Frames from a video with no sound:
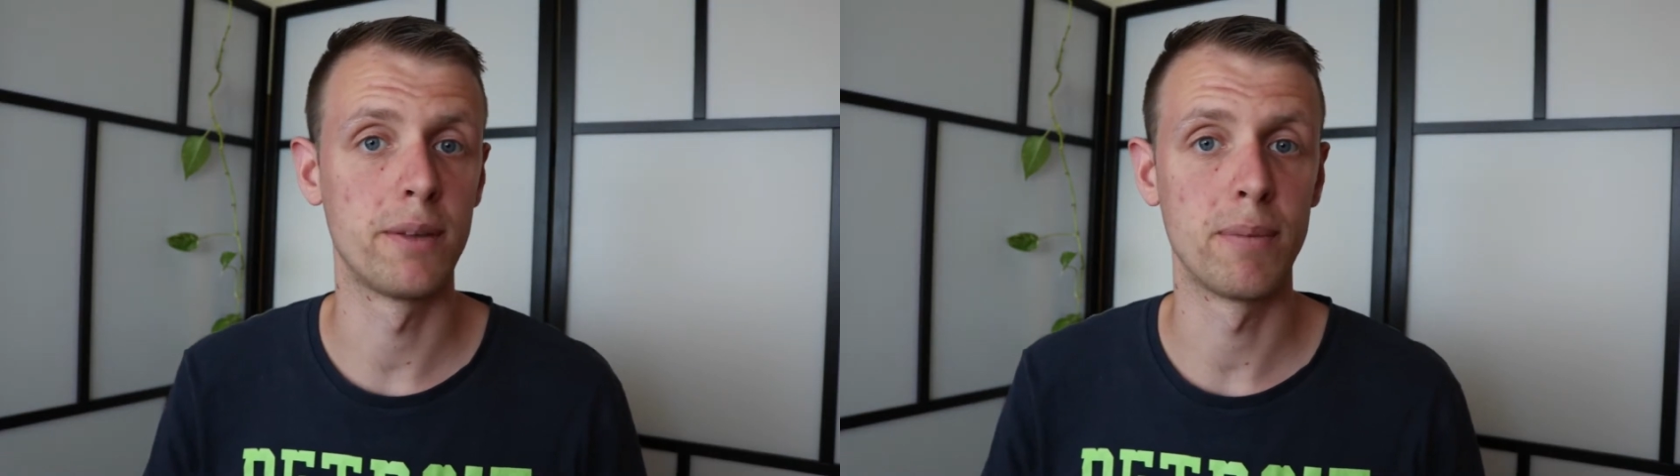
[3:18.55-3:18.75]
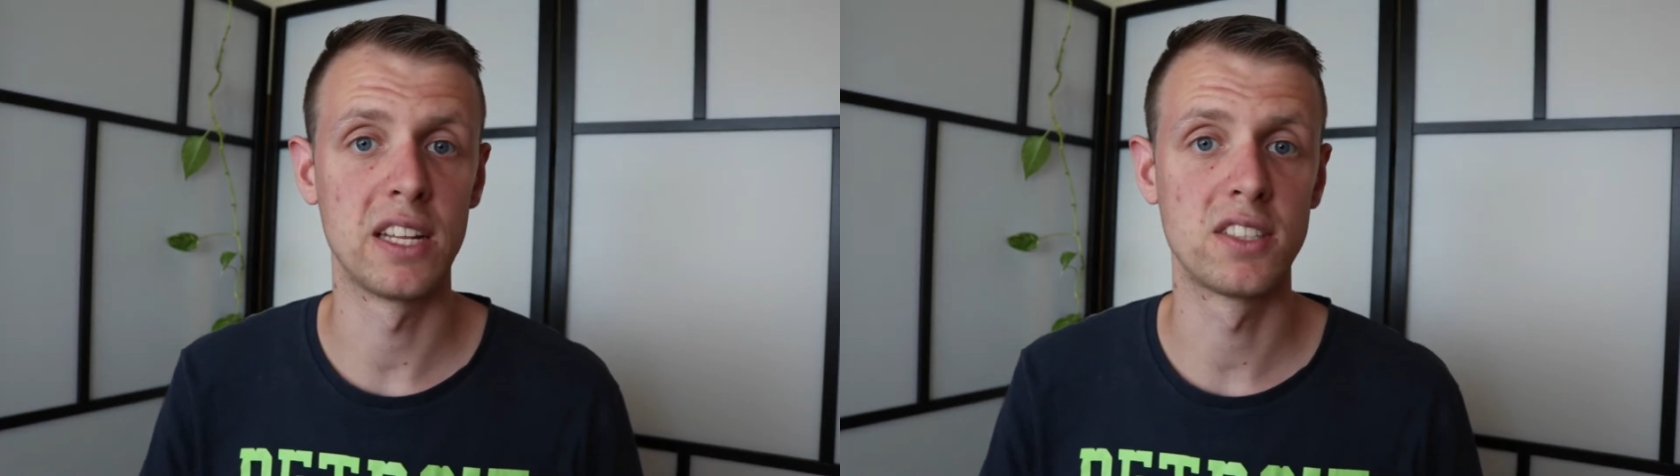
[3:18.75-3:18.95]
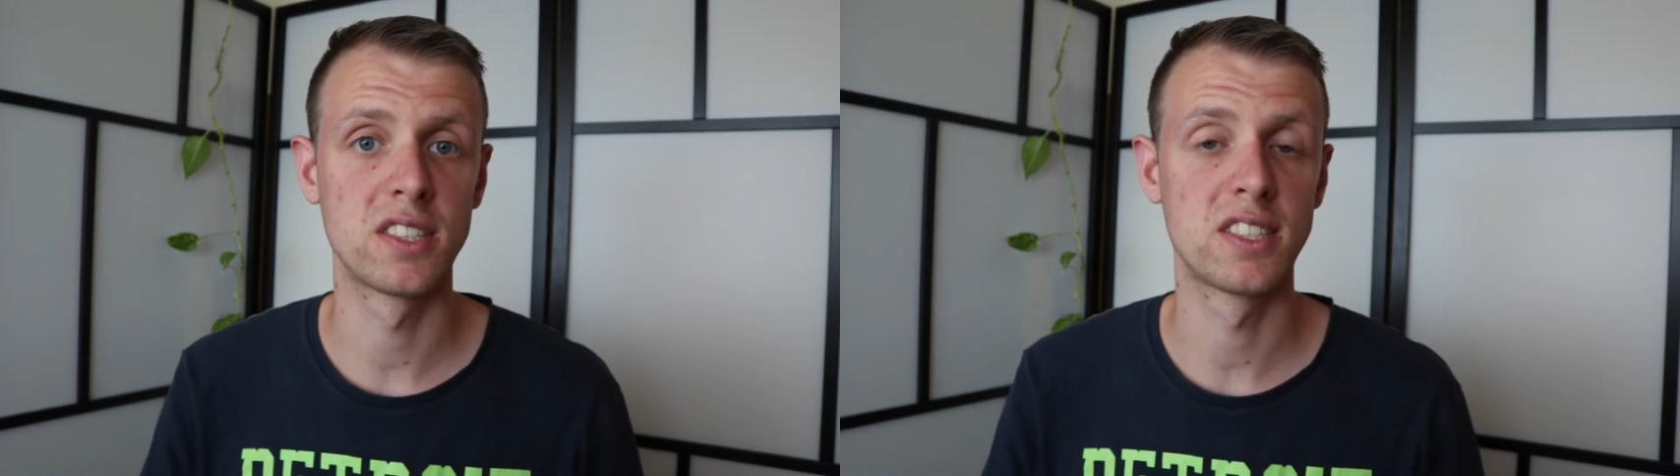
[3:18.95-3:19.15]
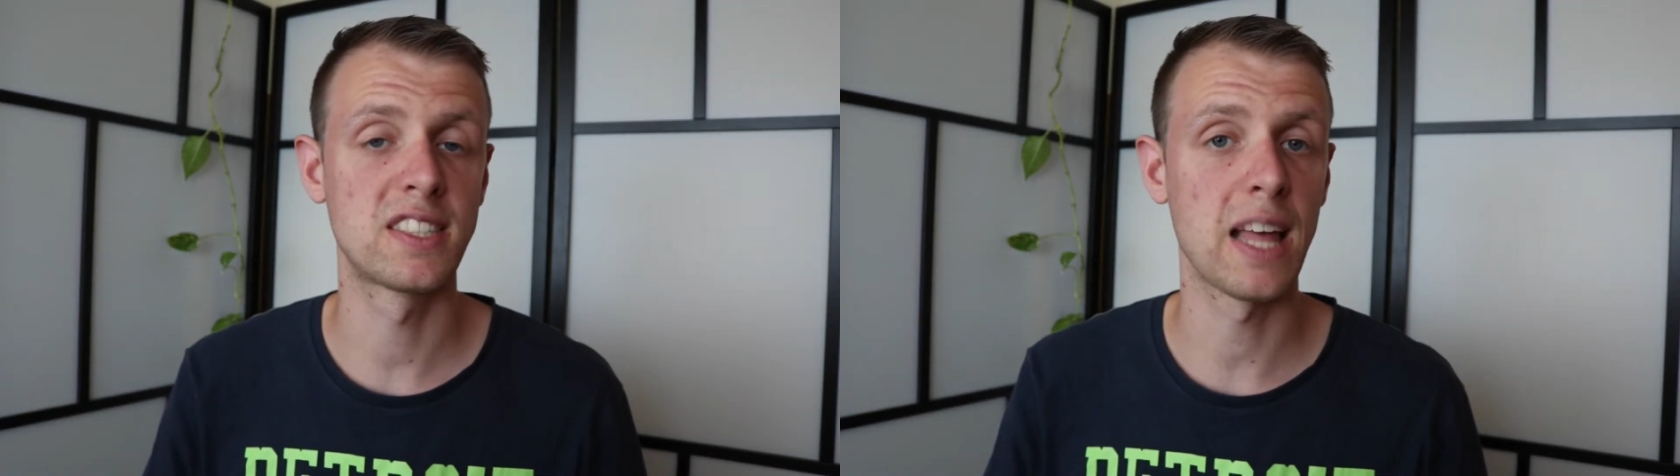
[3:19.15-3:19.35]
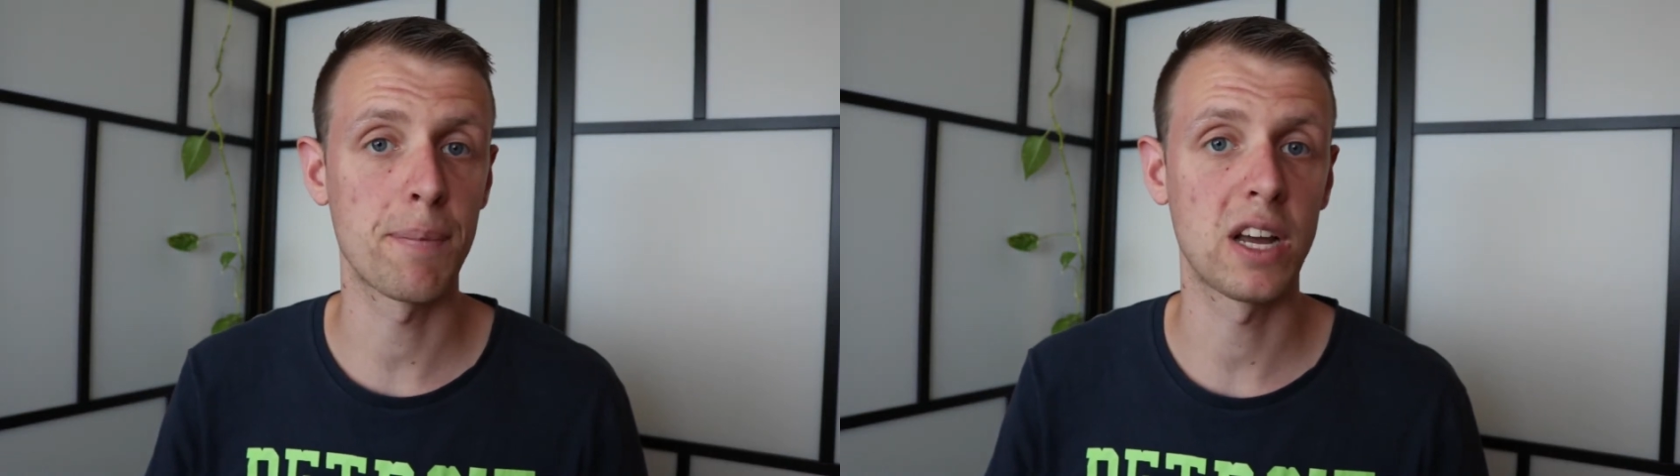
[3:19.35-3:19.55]
means
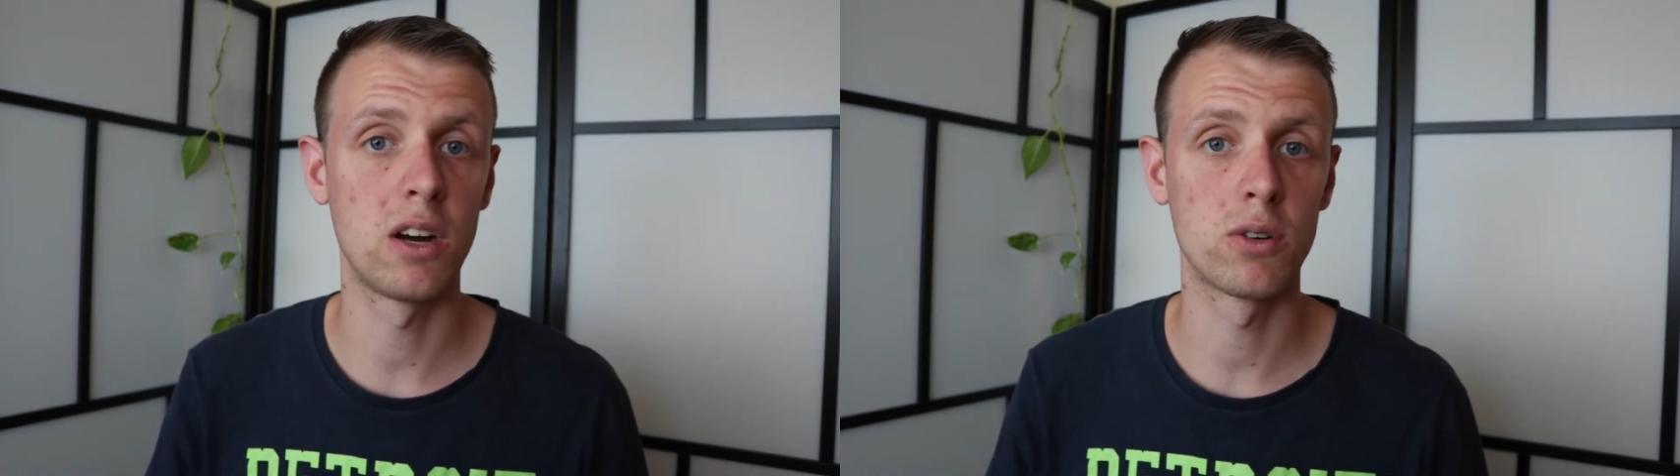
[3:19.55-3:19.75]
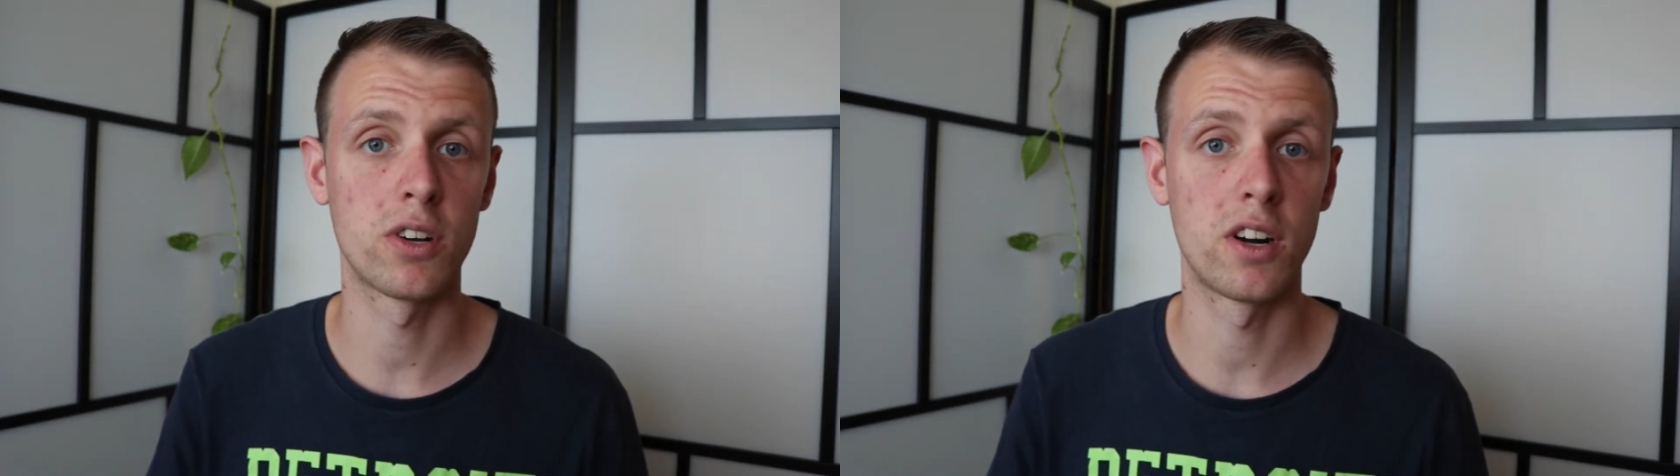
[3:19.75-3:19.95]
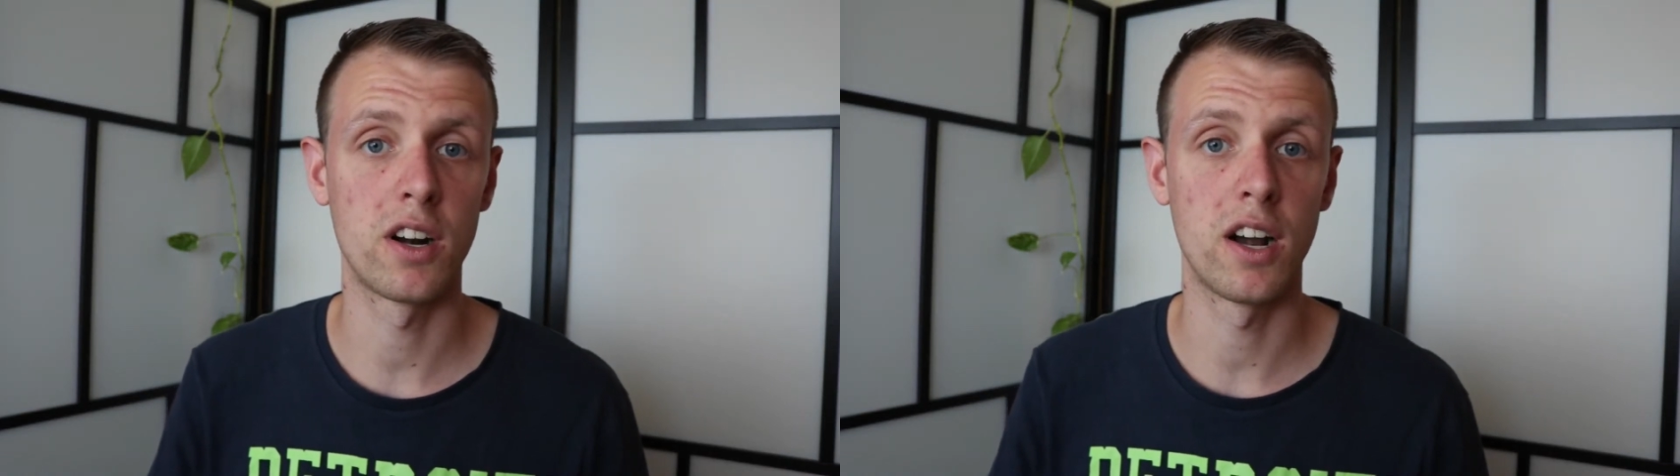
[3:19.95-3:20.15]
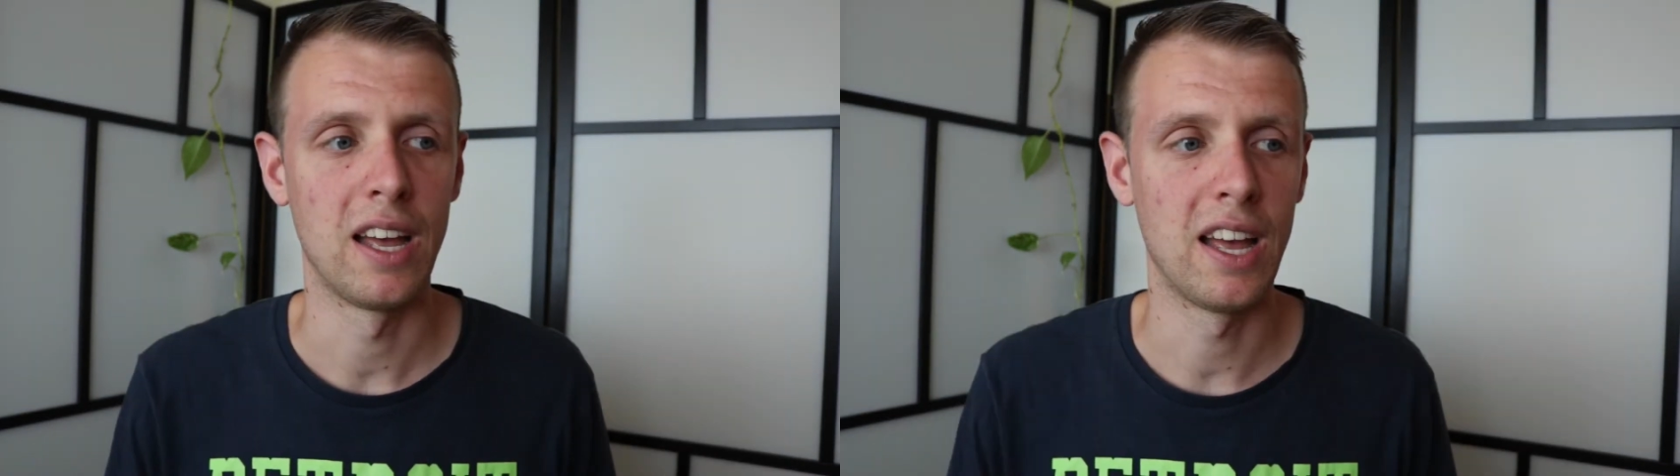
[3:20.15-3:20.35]
step counter,